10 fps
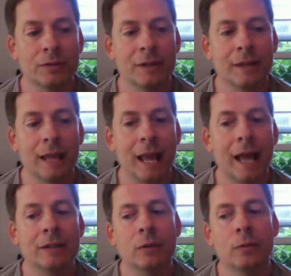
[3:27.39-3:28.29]
And the
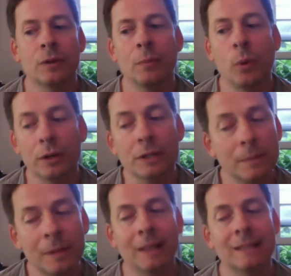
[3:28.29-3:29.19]
ending was so important
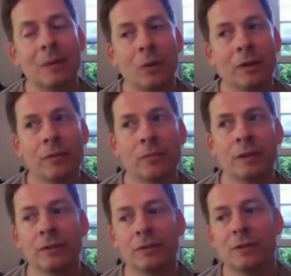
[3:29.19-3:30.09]
to me because I wanted the
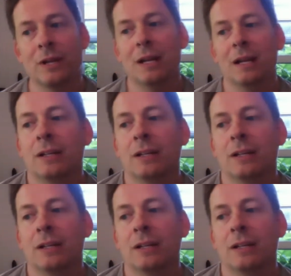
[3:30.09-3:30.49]
readers